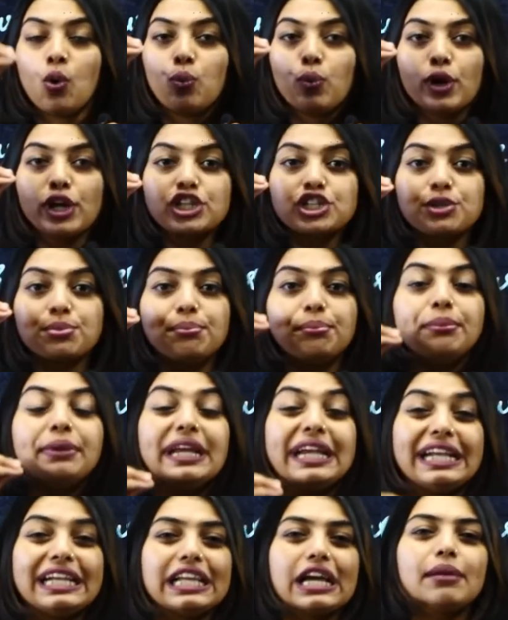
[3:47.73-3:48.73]
which
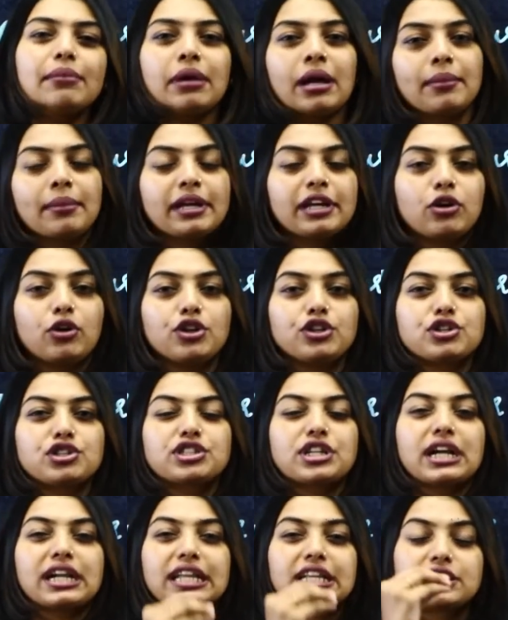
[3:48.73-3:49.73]
medium am I going to
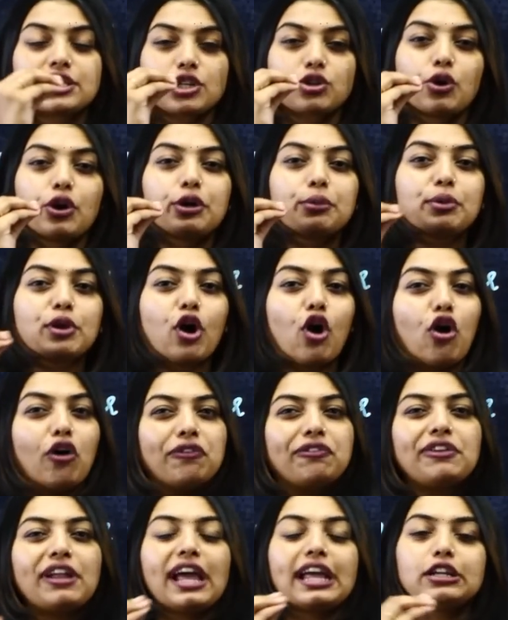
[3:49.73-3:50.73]
study? Is it going to be
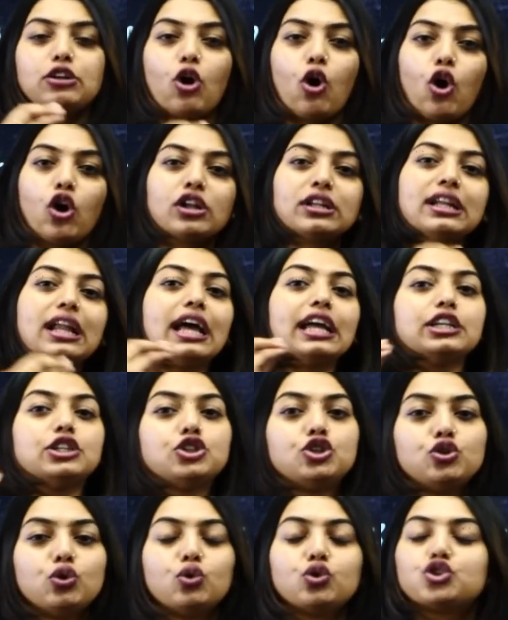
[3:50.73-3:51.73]
offline,
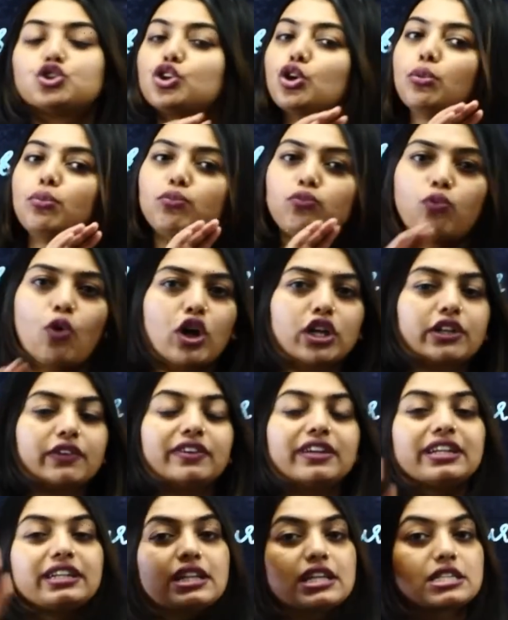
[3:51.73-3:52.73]
online, YouTube,
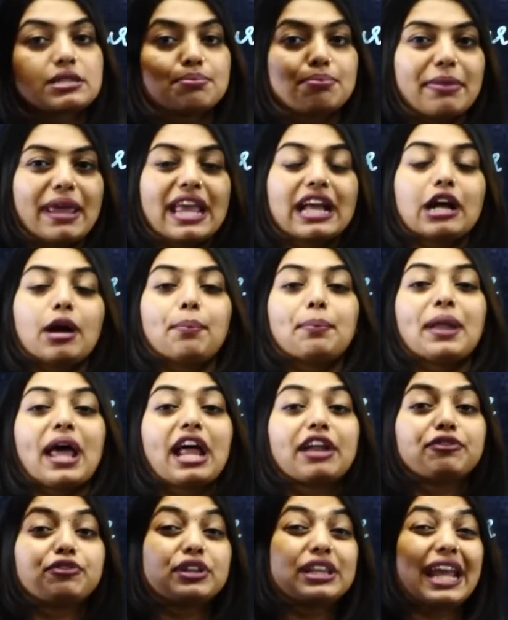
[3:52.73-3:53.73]
whatever it is, make a
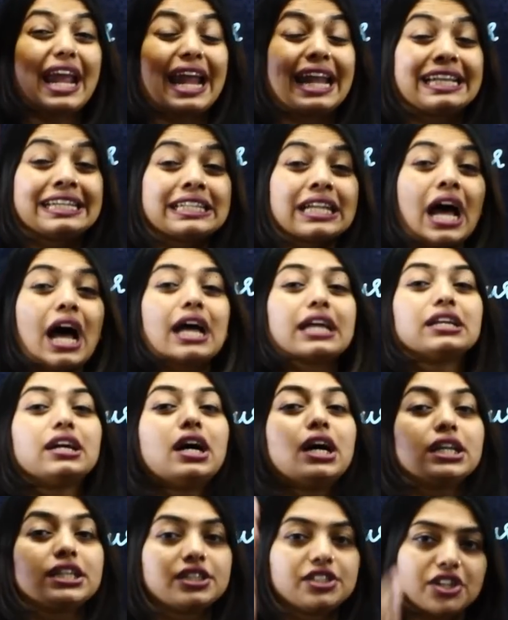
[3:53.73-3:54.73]
plan for the
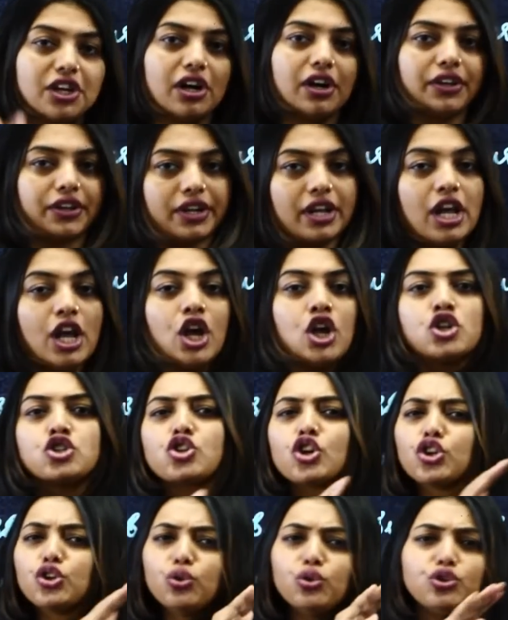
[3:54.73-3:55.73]
entire year.
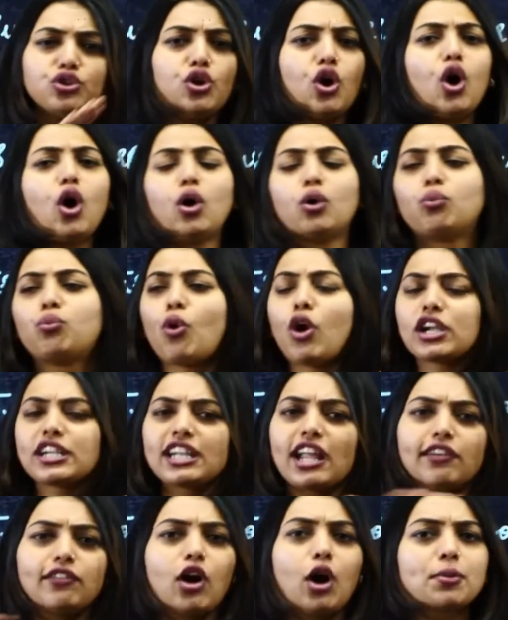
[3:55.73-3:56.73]
So you know,
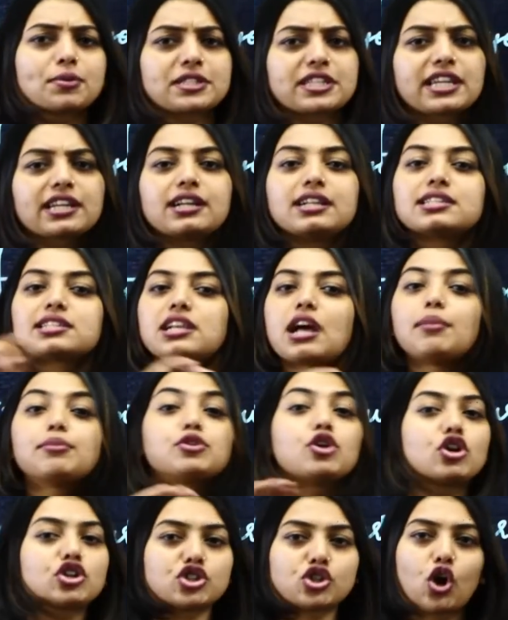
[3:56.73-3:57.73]
whatever obstacles come,
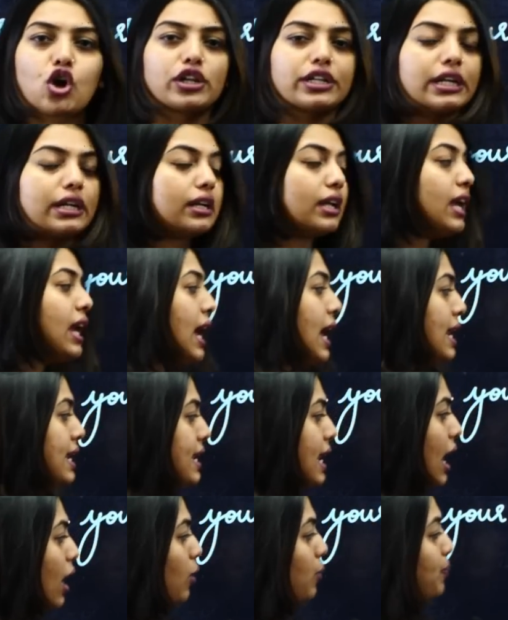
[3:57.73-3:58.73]
you're sorted.
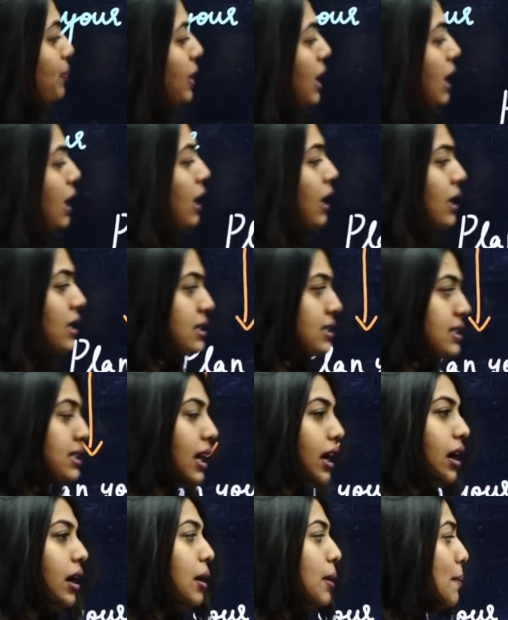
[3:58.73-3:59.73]
Now,
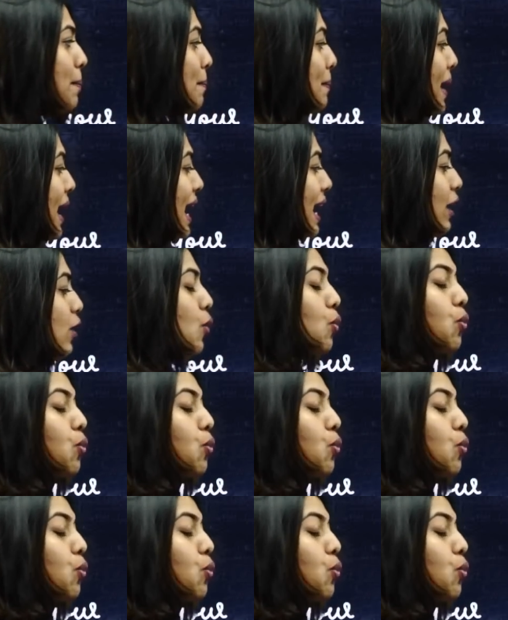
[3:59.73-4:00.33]
sir, make